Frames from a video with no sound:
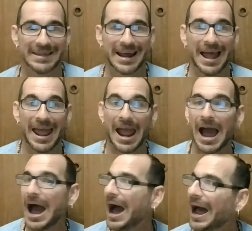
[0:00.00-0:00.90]
that I
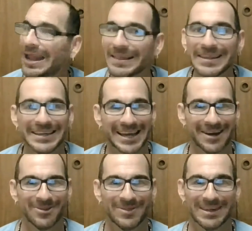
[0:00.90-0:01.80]
highly
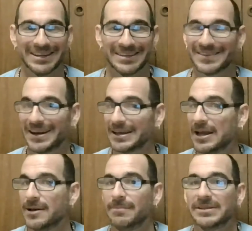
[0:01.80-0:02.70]
doubt that it's going to
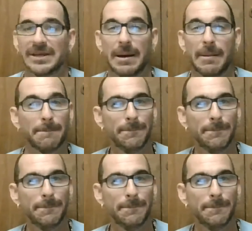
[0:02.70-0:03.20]
come as a